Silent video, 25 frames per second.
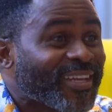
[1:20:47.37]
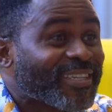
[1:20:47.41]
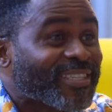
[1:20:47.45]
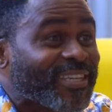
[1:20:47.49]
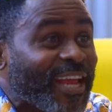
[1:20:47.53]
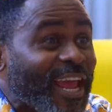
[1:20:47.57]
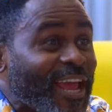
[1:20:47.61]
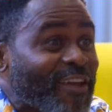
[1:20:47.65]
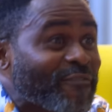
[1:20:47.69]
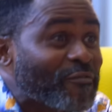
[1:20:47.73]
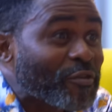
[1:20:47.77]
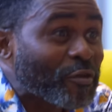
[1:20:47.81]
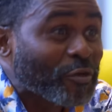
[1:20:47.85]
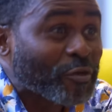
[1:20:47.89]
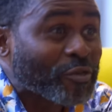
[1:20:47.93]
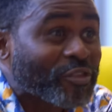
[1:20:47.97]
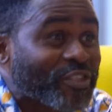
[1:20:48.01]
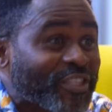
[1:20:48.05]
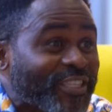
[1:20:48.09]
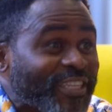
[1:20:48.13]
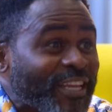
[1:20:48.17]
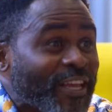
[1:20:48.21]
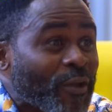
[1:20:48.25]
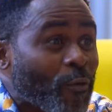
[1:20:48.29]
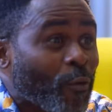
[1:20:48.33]
Dave, you
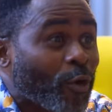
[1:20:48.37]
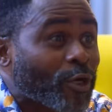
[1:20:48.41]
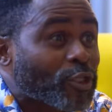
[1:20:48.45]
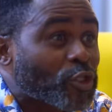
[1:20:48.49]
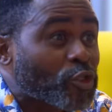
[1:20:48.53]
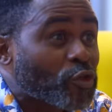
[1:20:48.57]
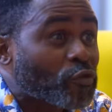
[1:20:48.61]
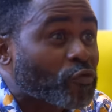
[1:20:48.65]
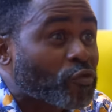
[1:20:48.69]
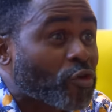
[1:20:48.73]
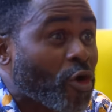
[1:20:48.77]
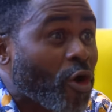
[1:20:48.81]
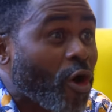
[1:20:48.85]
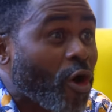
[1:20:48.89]
see what you've